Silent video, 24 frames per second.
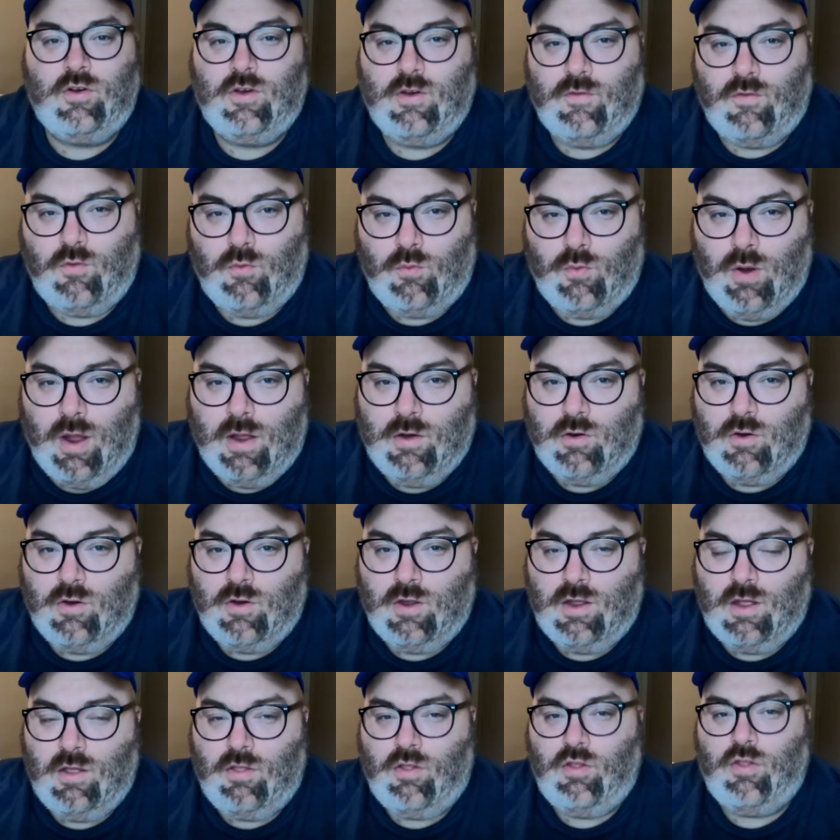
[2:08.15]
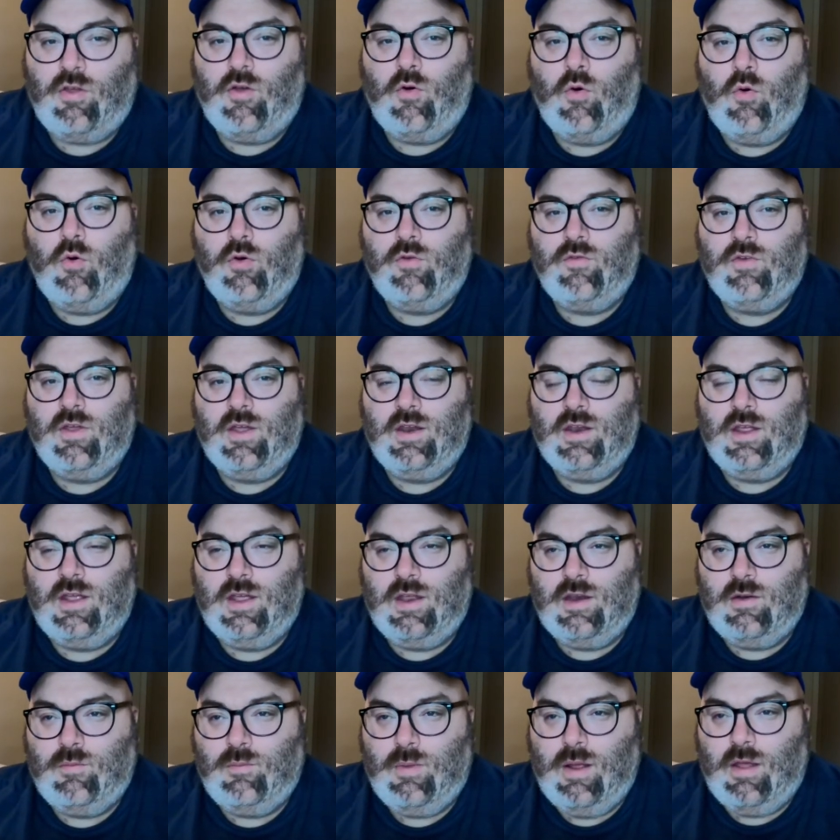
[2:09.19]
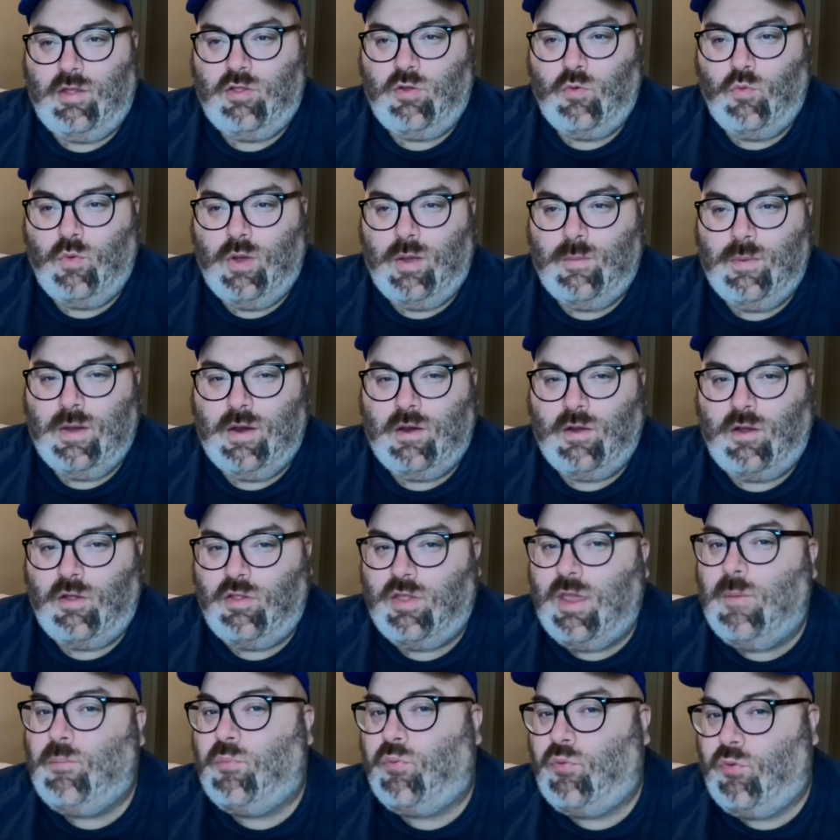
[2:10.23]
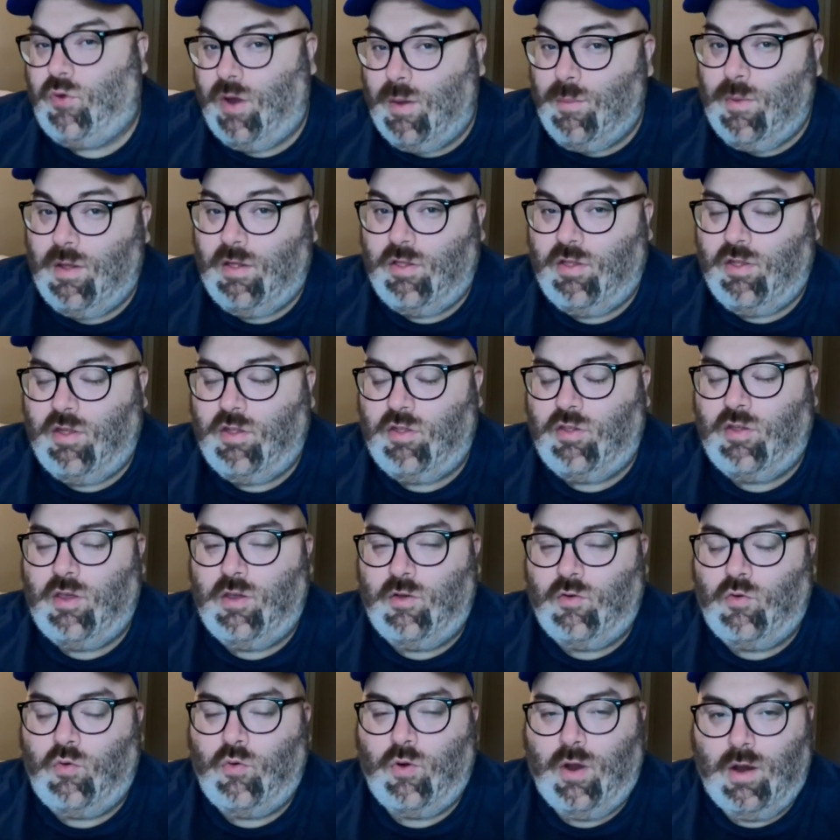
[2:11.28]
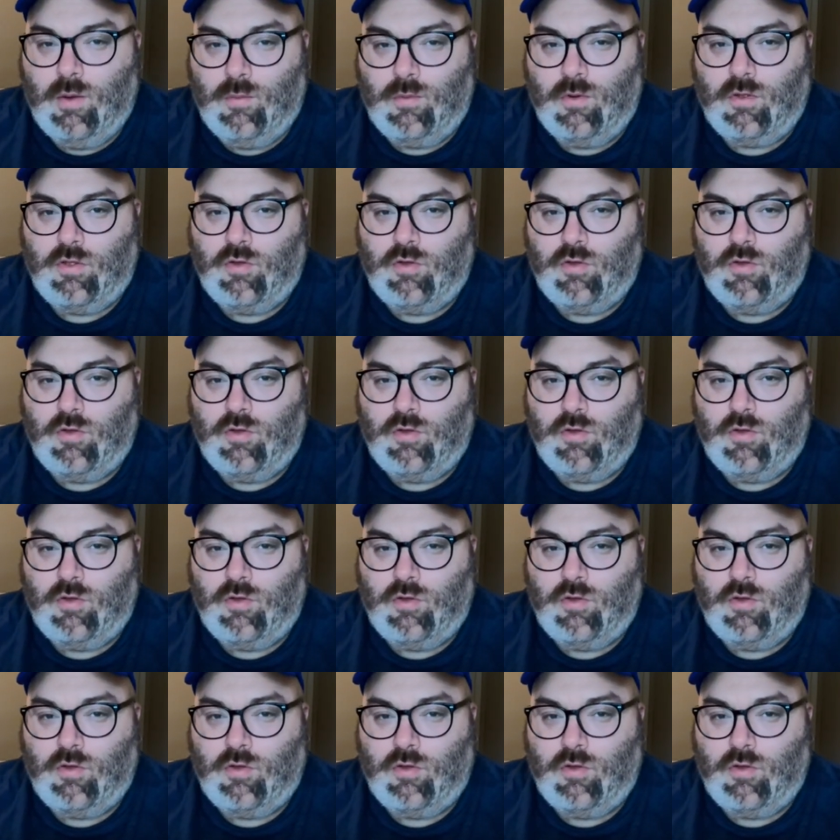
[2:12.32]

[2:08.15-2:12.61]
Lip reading: different writer gets a hold of it and makes it way better because that premise is incredible.